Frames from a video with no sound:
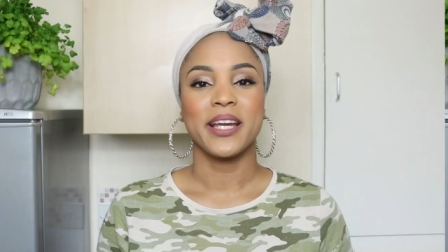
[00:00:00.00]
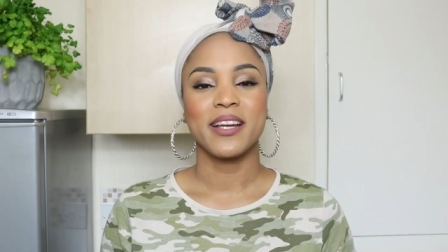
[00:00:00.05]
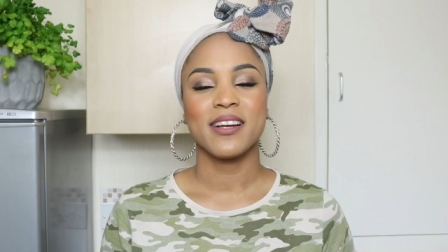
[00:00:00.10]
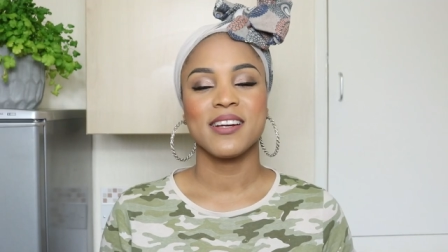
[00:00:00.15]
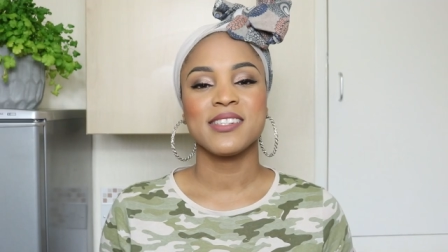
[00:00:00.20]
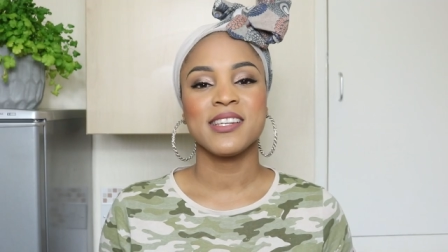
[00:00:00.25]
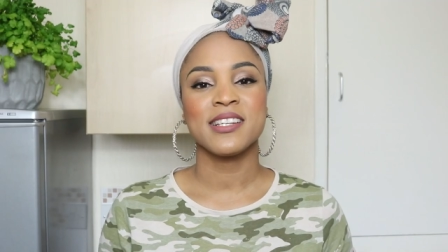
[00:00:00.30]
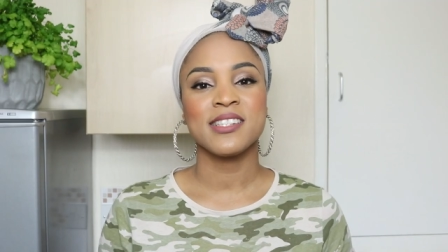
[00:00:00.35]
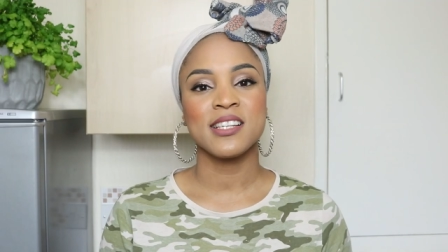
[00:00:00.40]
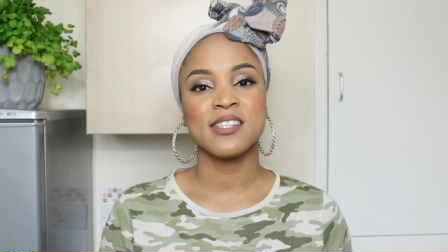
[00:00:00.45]

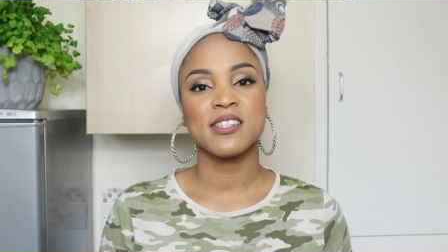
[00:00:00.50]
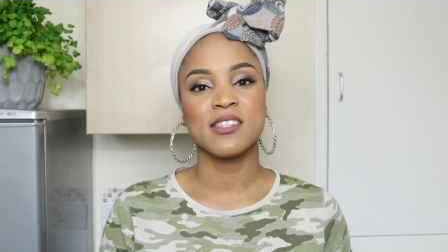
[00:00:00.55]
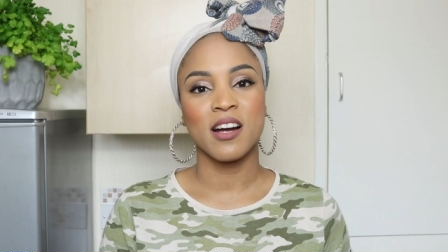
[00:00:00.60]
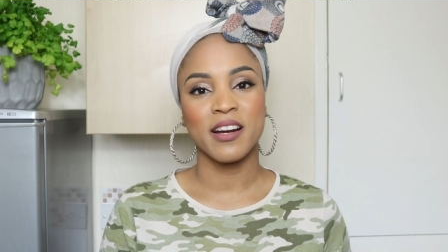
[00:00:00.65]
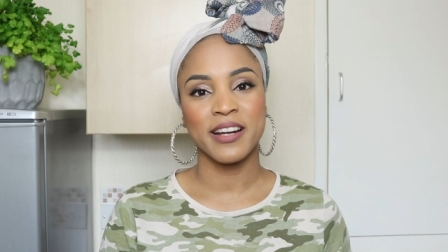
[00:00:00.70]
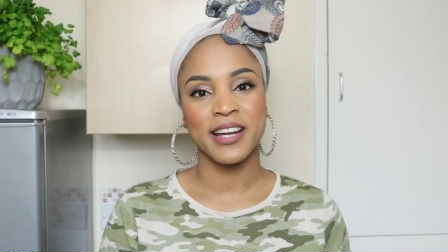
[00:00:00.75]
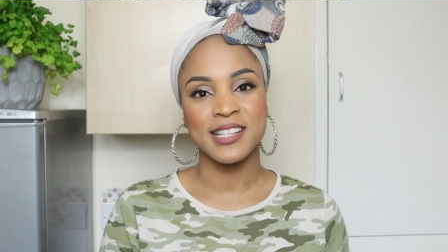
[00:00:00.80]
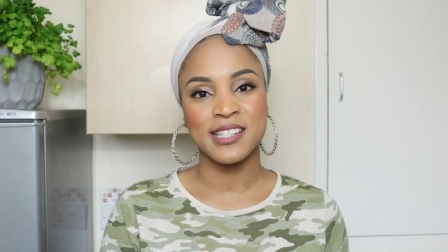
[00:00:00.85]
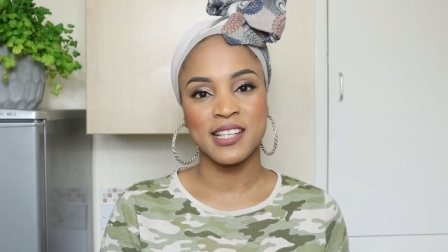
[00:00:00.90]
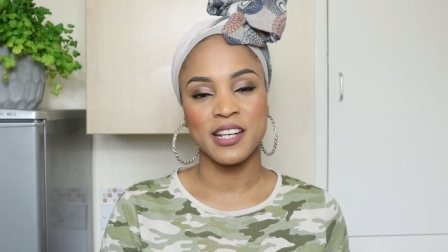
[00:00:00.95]
Because it is
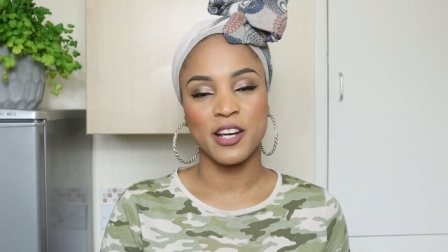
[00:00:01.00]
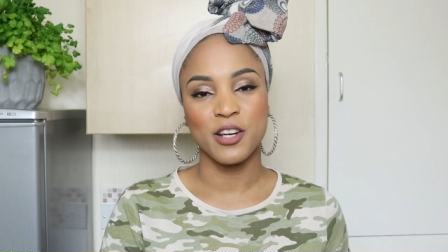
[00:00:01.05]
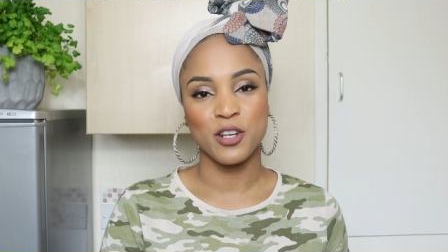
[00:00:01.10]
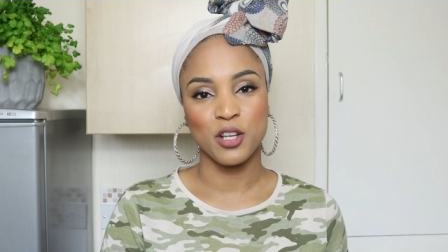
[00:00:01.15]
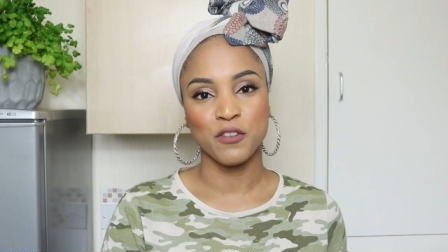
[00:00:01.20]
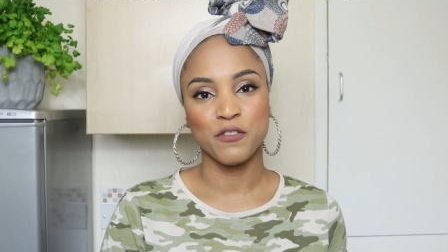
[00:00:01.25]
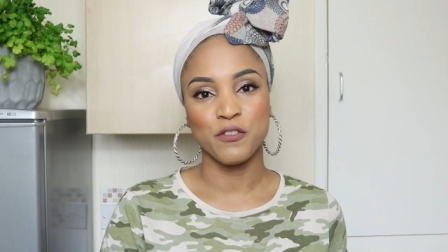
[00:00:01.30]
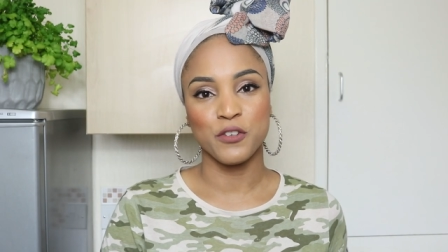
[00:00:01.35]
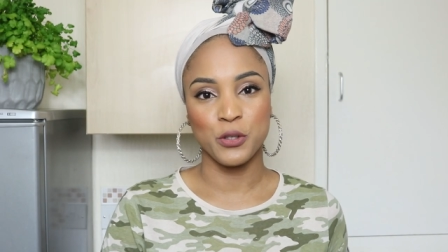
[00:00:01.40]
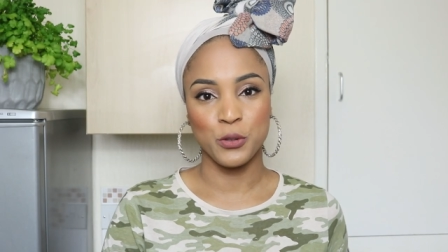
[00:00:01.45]
not getting
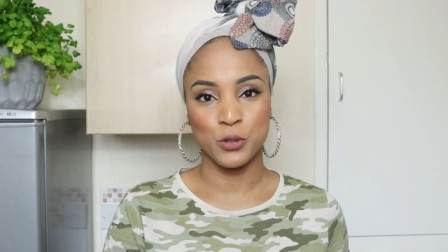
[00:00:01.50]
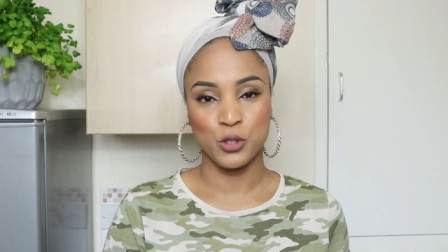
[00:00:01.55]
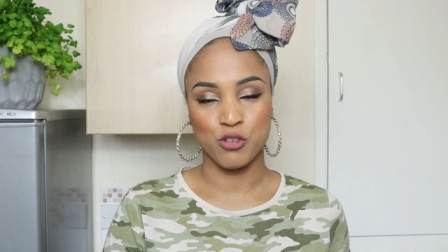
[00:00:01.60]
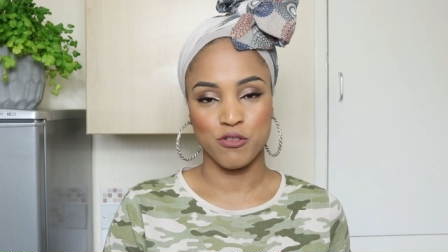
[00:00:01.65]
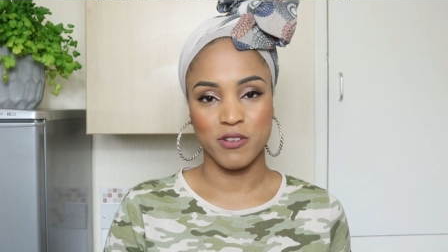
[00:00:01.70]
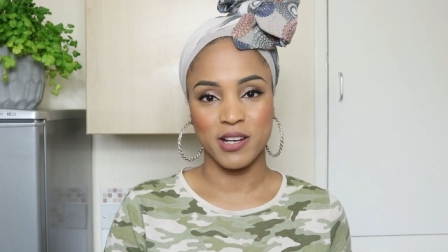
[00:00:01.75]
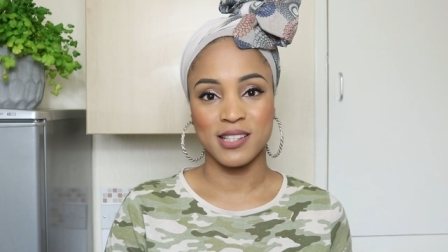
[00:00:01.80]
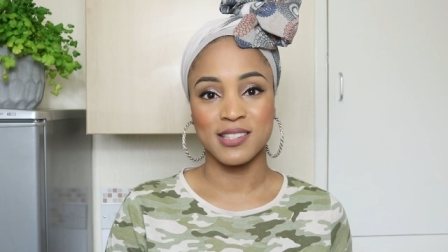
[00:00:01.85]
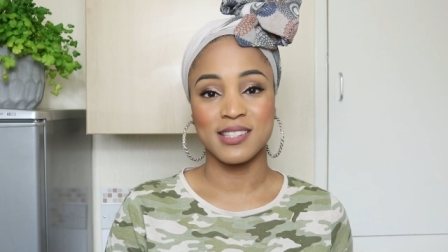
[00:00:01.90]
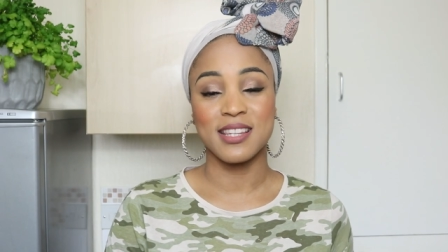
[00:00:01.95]
enough
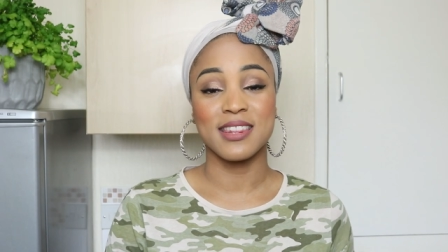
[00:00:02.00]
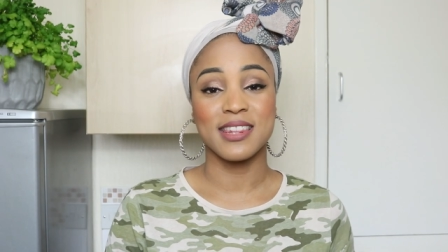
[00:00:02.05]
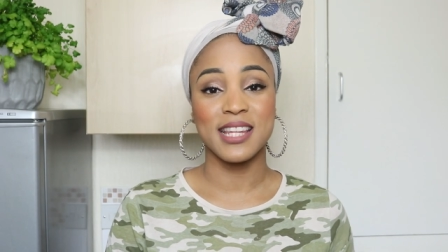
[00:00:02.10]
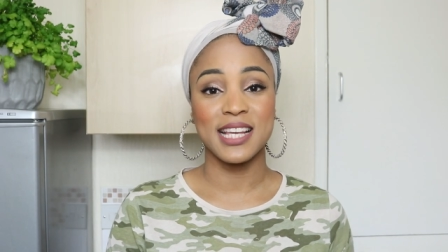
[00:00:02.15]
nutrients,